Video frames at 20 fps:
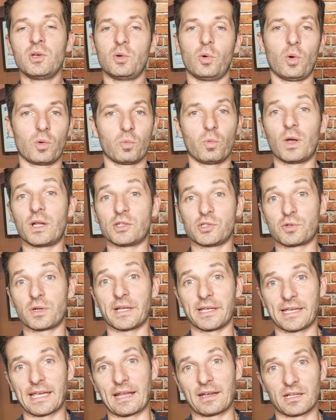or one
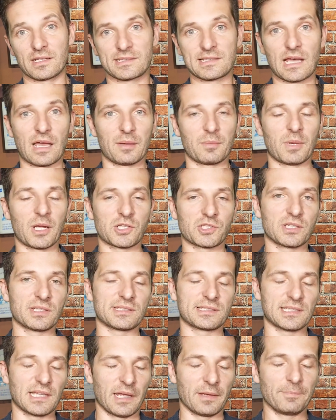drink at a time, I should
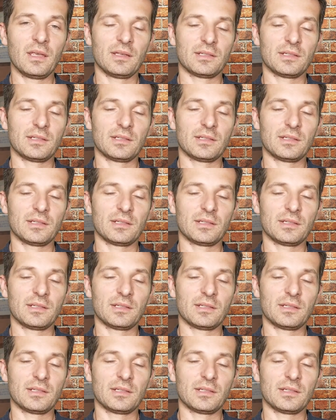say.